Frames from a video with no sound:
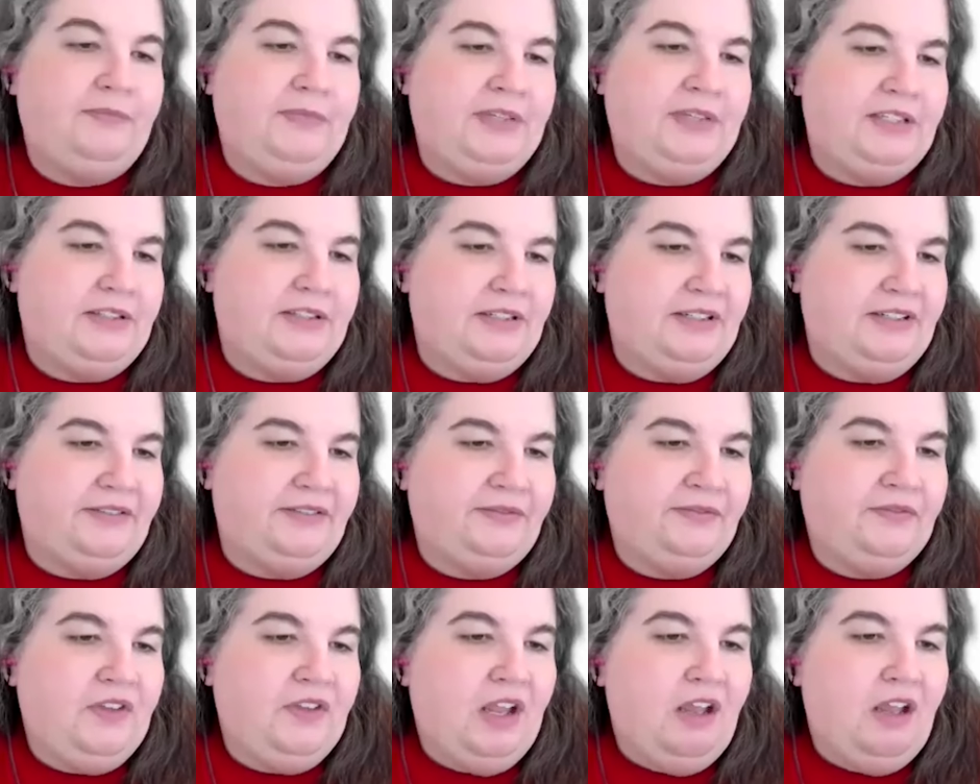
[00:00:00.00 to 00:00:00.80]
me
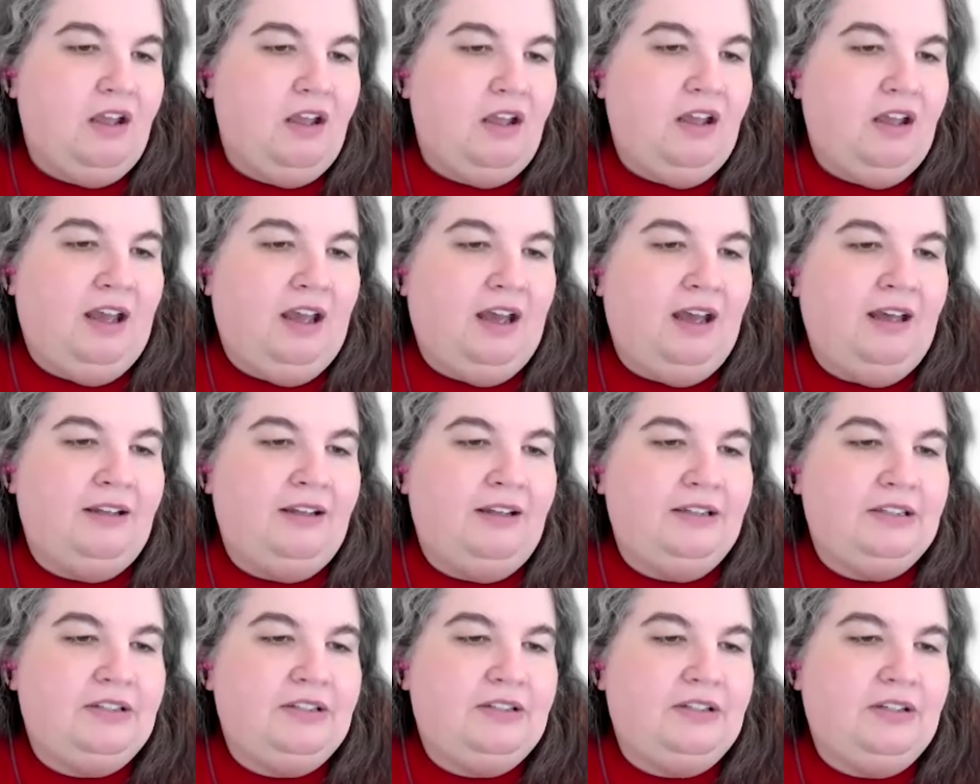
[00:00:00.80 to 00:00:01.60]
too.
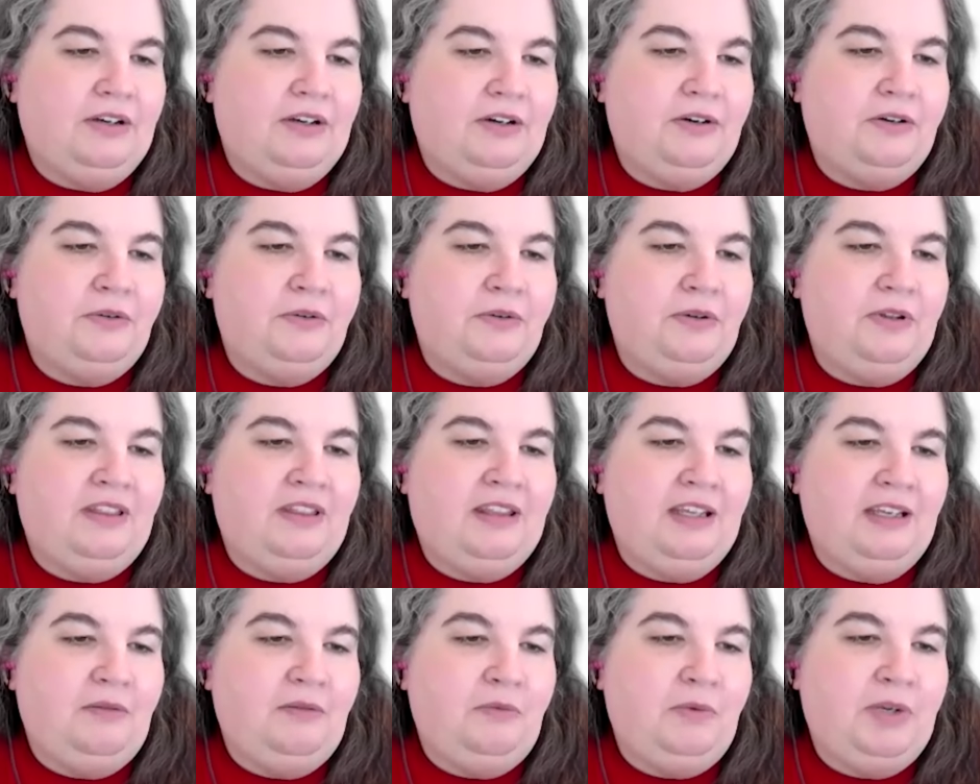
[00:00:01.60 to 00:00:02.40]
And so
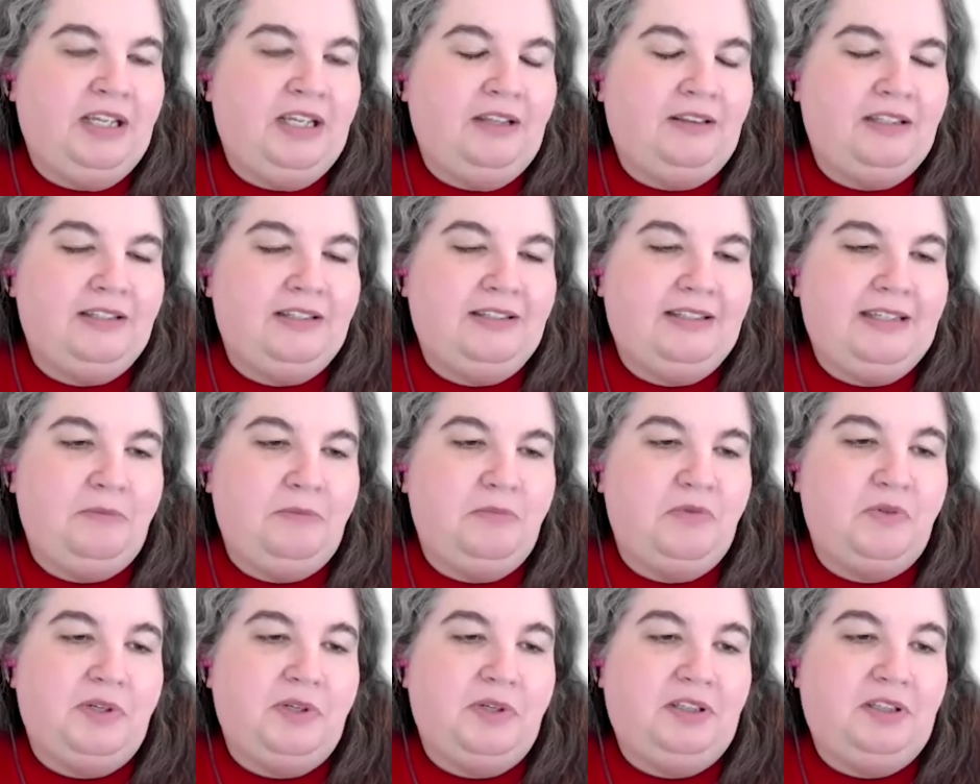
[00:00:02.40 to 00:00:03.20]
then we get the
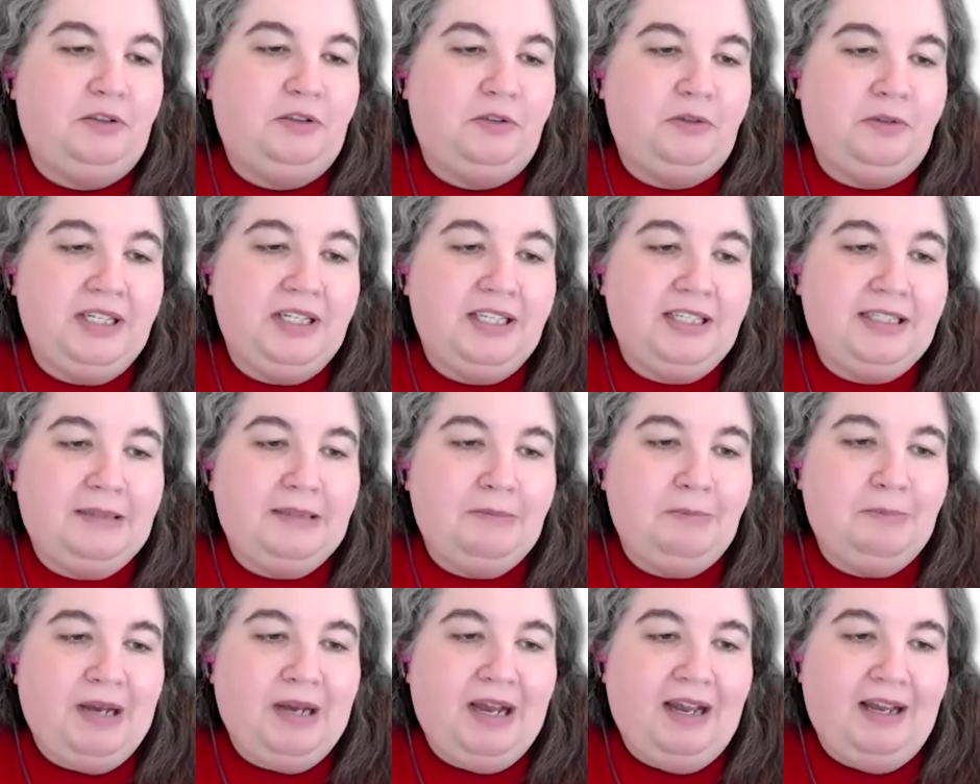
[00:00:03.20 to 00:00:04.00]
scene between Lucas
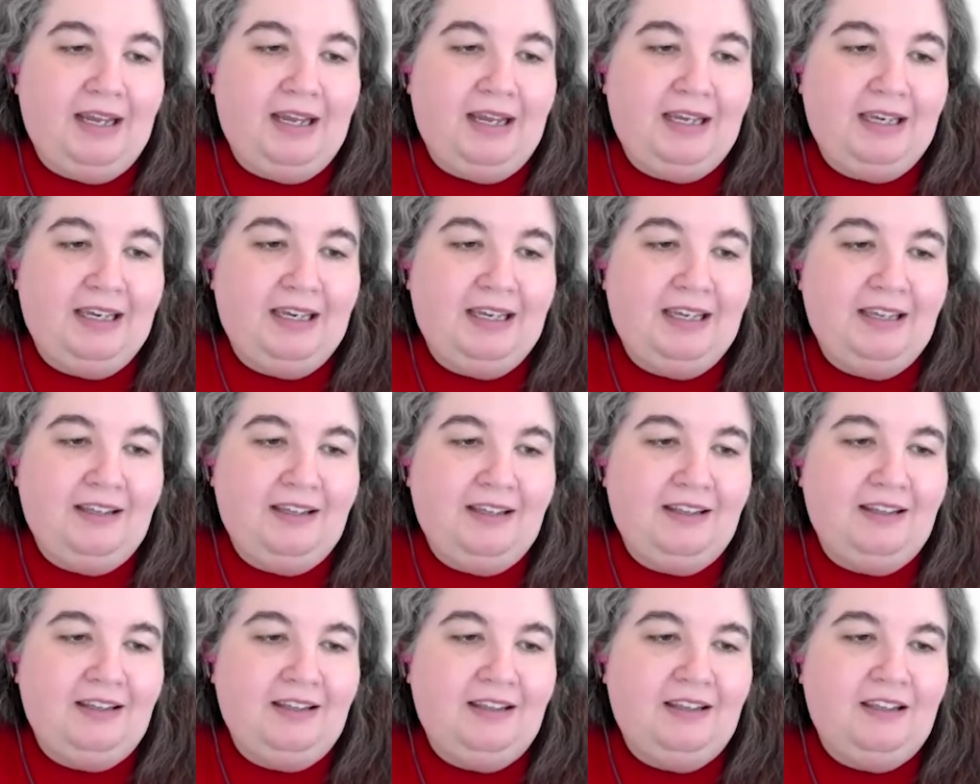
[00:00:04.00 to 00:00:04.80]
and Pike.
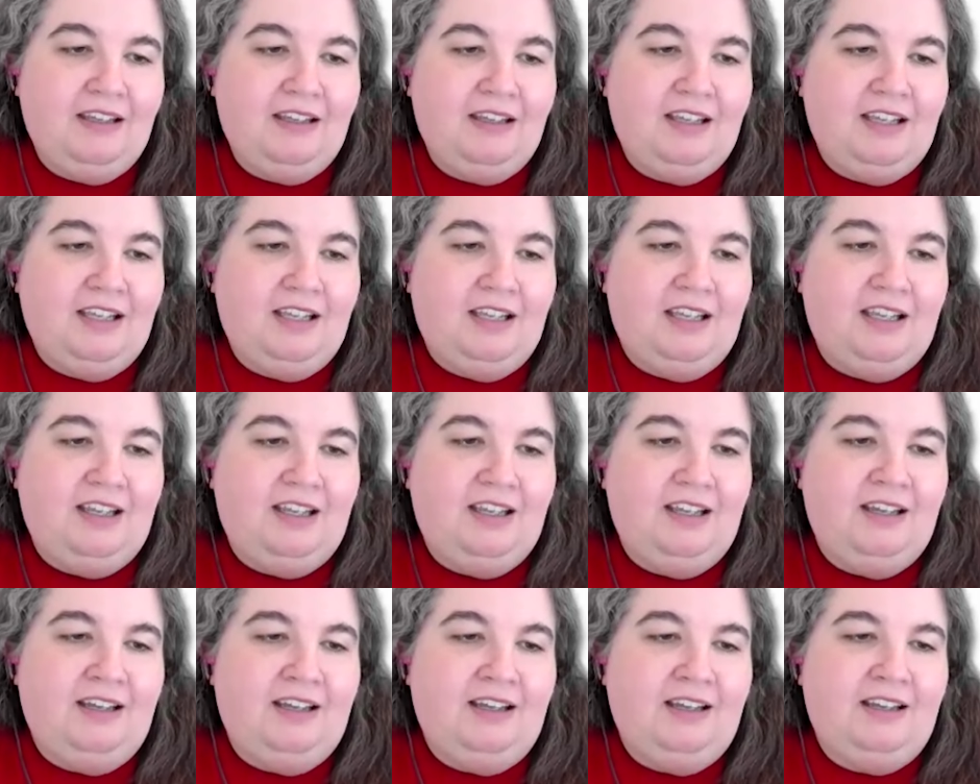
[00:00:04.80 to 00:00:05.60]

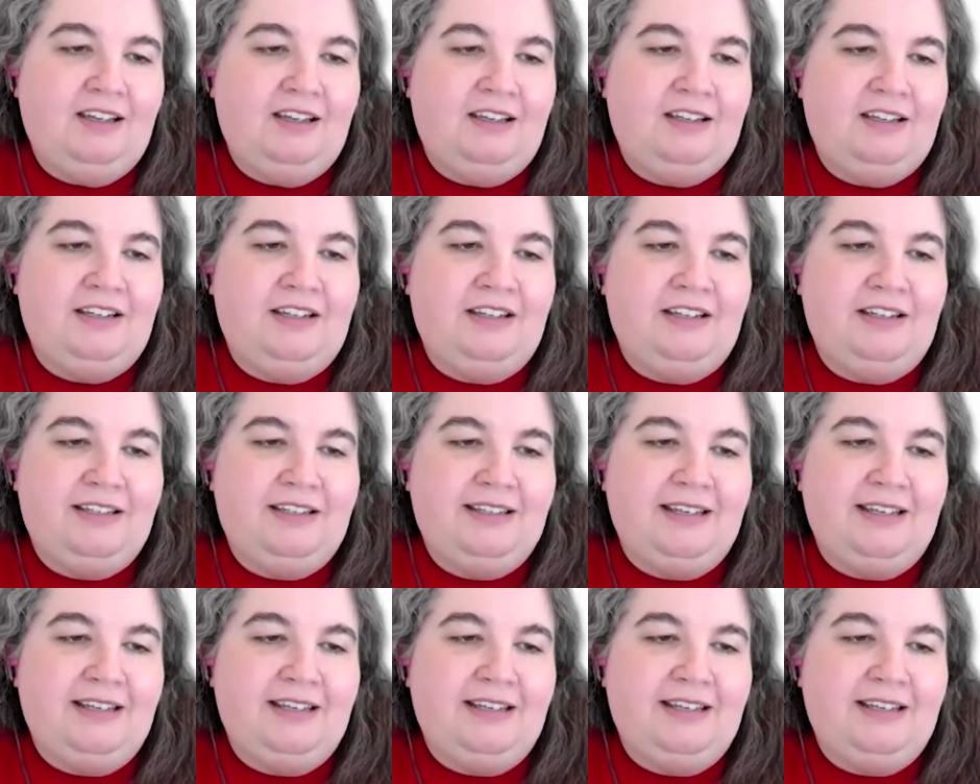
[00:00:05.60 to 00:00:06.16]
And he oh,